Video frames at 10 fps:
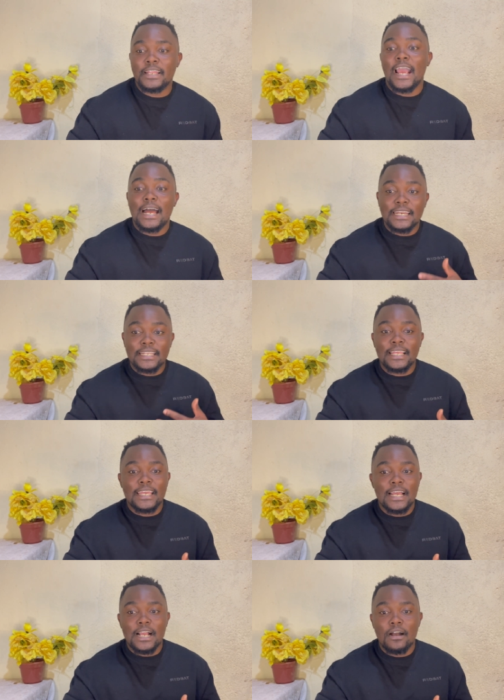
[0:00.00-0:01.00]
on a
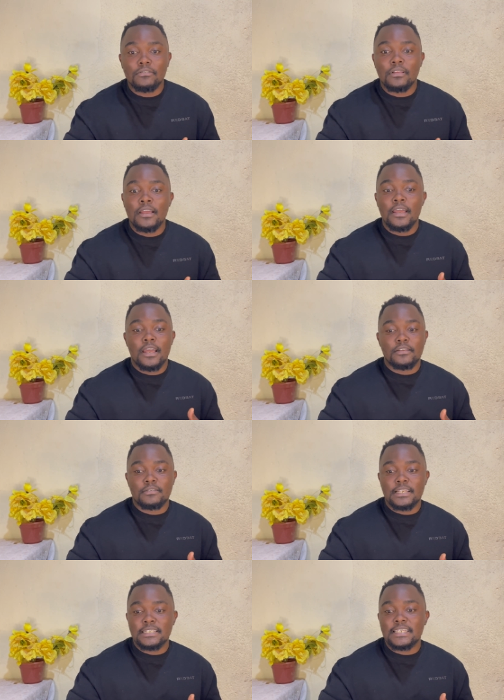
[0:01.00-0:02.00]
100k account,
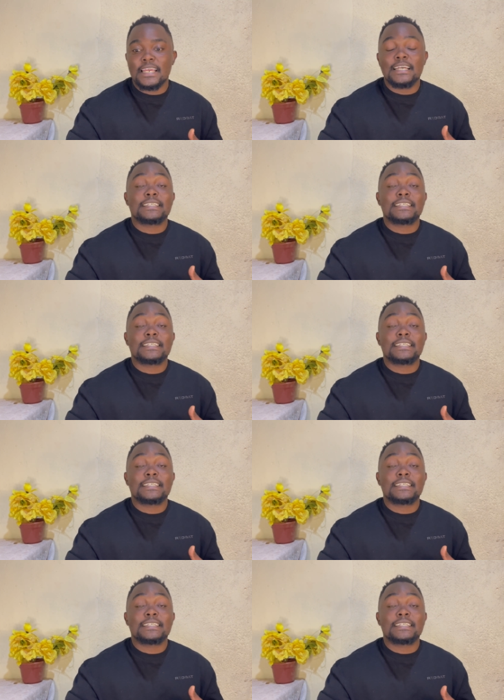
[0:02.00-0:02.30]
as you can see,